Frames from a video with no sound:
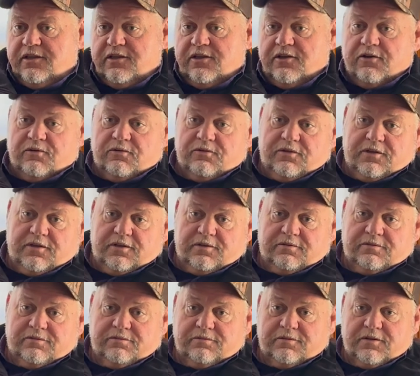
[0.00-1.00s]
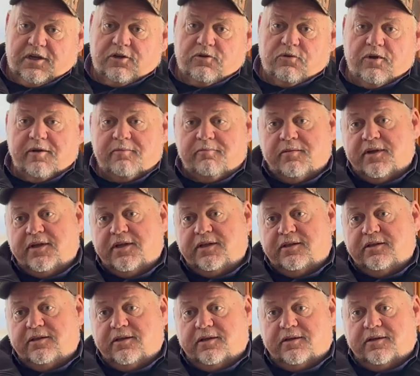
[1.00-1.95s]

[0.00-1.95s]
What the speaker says: The equipment, the